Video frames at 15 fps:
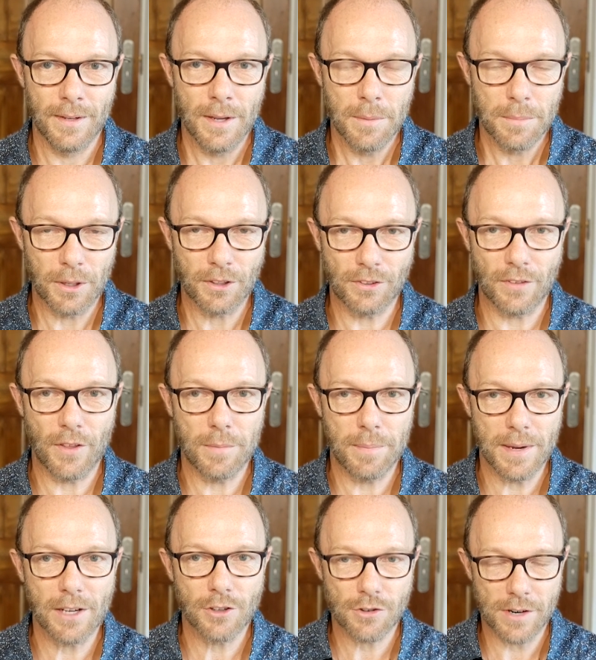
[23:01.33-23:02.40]
Because if they're
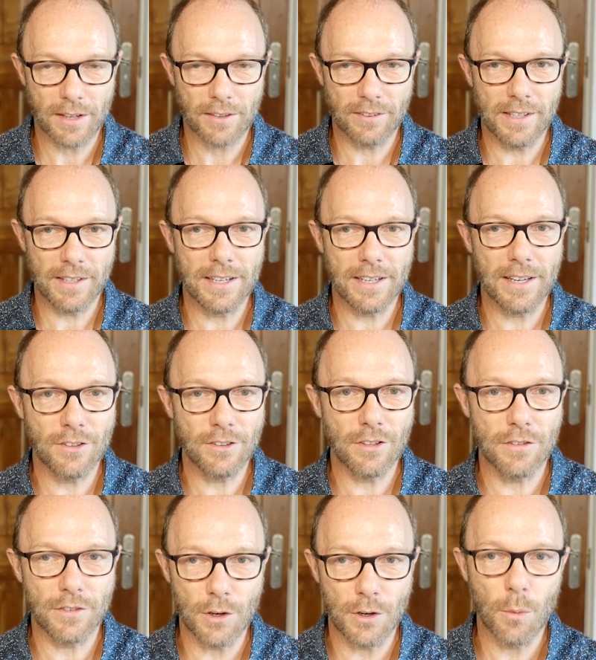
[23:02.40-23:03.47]
being tricksy in an
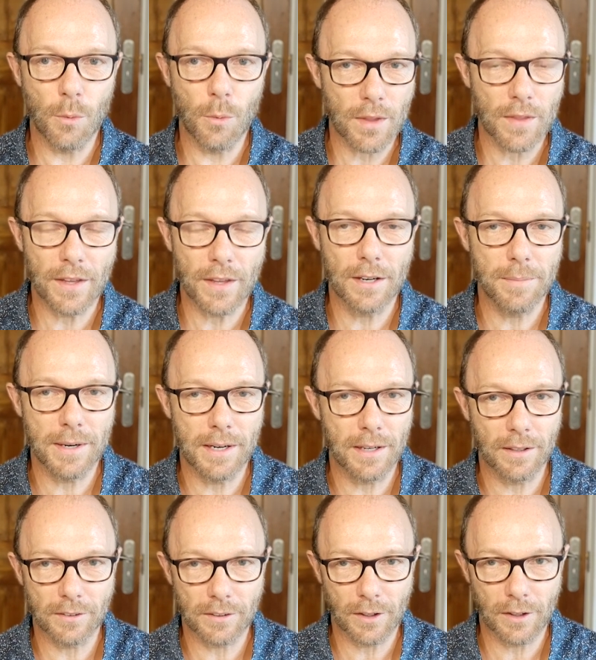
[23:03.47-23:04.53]
interview, what are they going to be
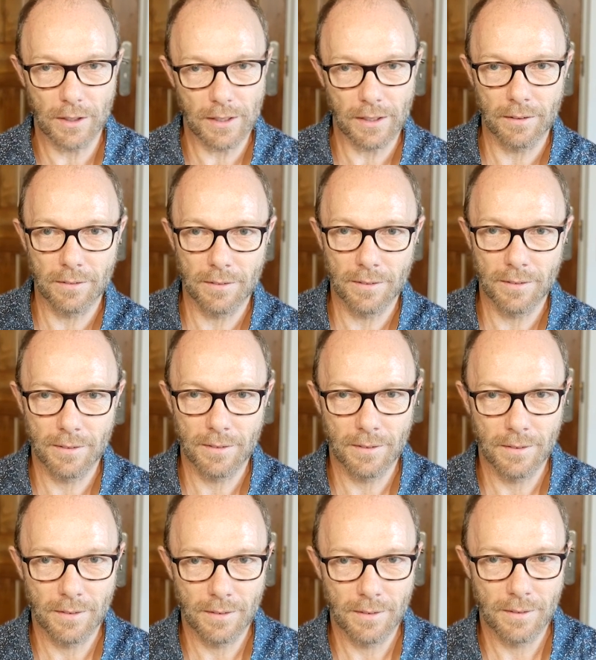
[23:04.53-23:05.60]
like as a colleague?
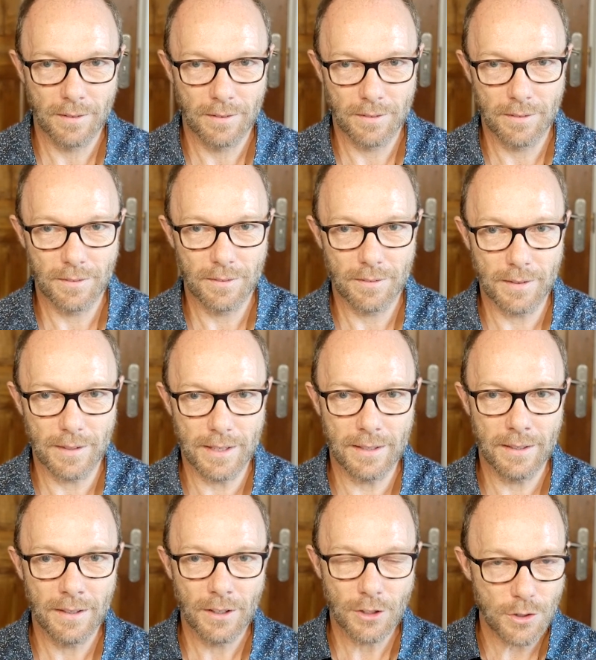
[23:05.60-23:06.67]
Right?
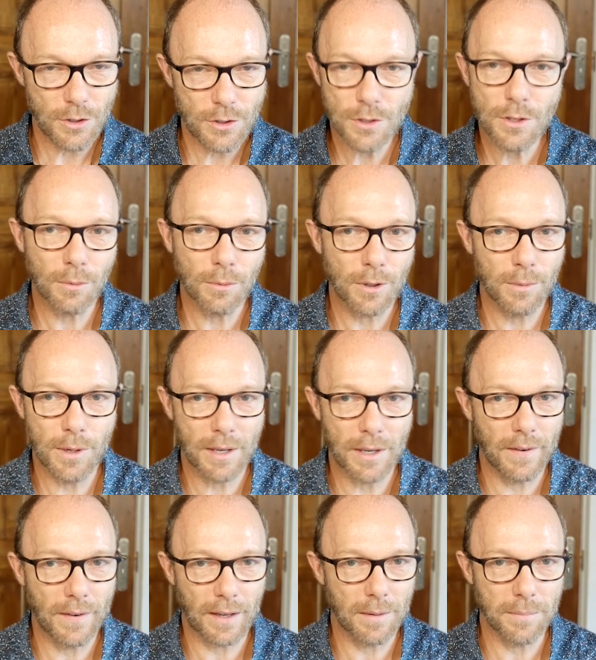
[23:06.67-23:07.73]
You do not want to work
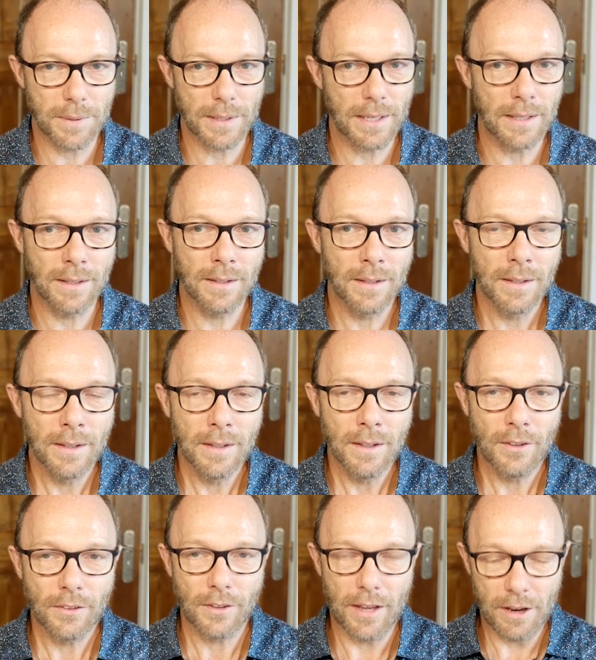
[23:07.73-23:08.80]
in that company.
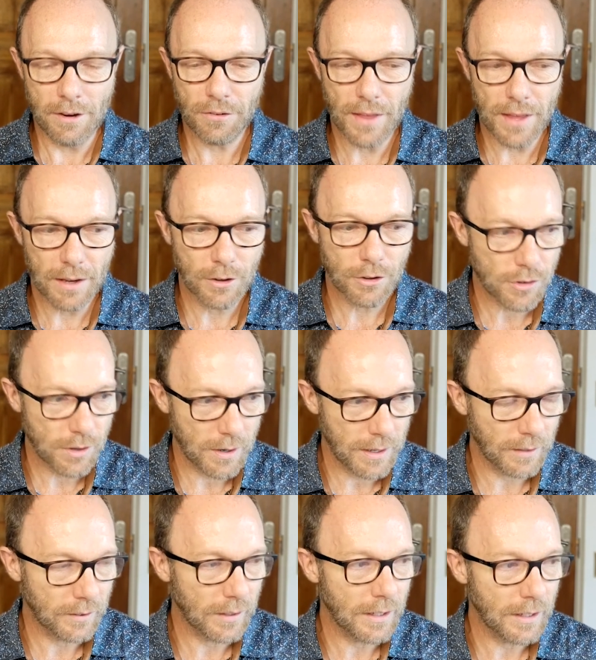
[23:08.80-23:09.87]
So if they are trying
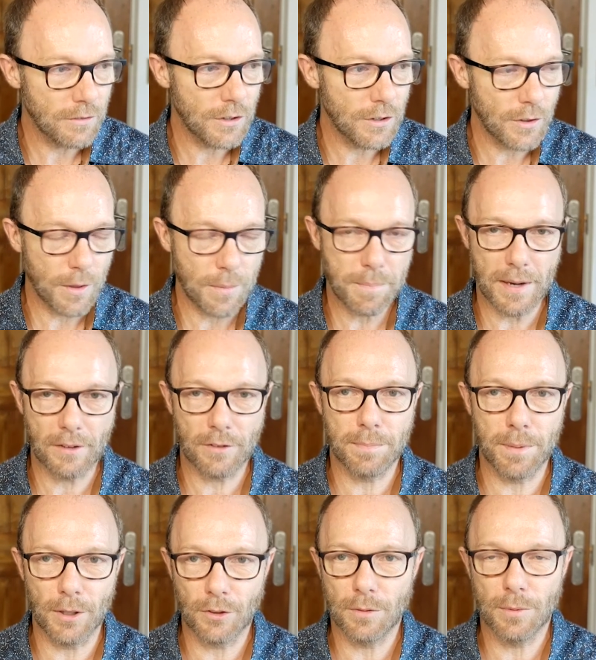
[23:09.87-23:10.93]
to give you the best
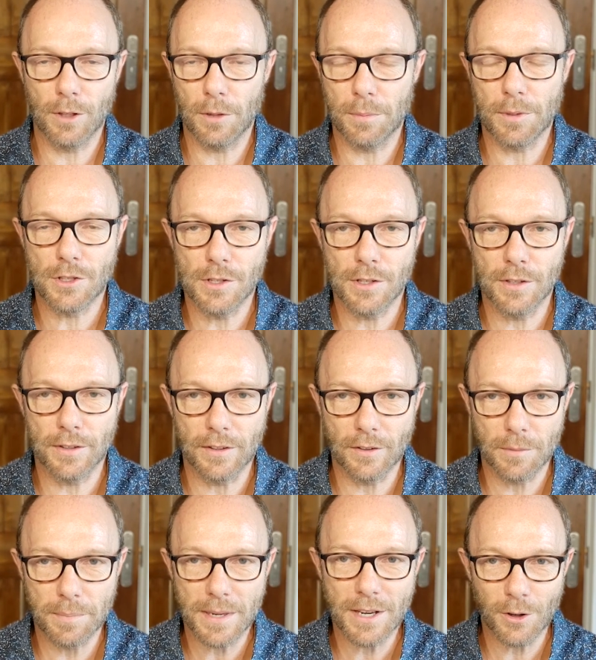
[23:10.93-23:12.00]
possible opportunity to
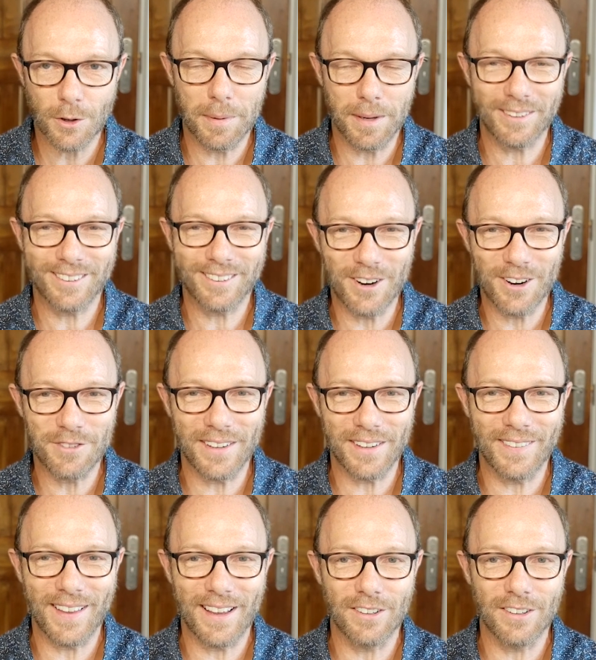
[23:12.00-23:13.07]
be your best self in
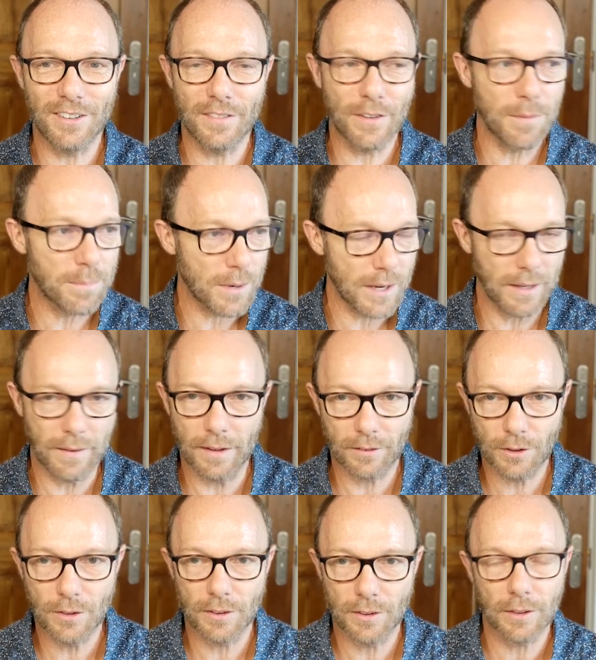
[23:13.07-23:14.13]
that interview, brilliant. That's
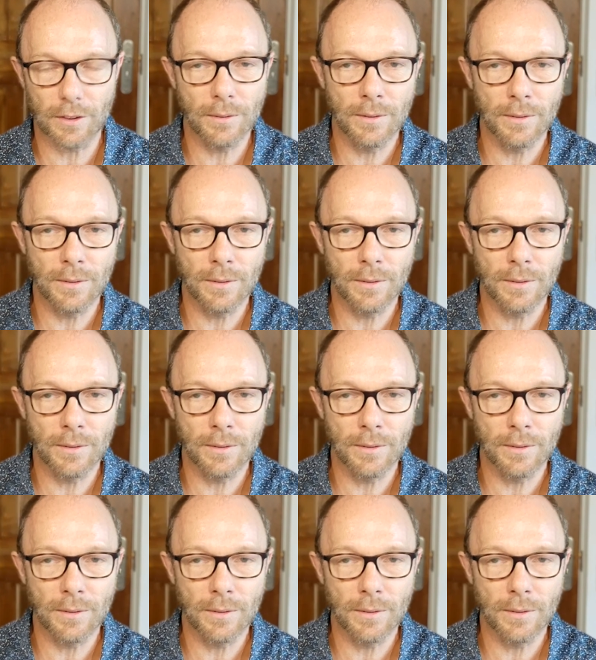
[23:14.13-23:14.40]
good signal.